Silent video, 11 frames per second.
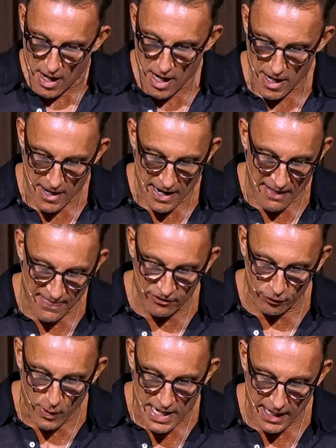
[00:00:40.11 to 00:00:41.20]
Uh, and
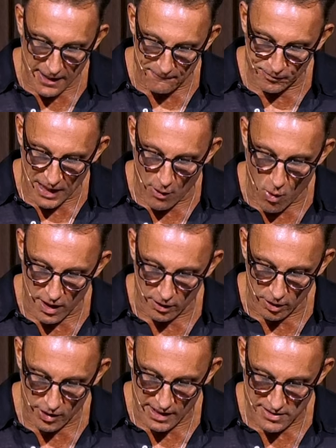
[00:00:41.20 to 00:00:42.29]
this week, I want to
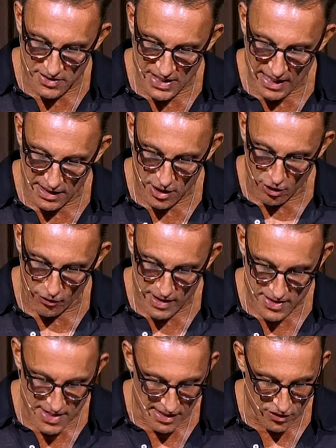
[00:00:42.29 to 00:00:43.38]
look at Second
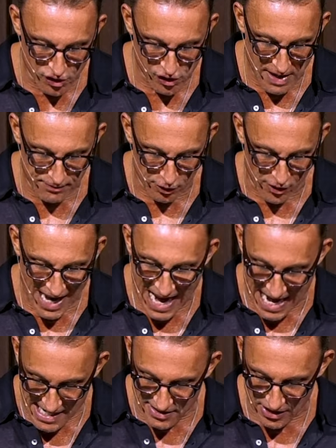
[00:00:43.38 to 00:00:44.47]
Corinthians chapter
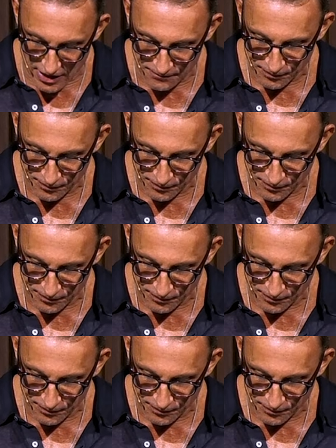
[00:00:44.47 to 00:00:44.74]
8.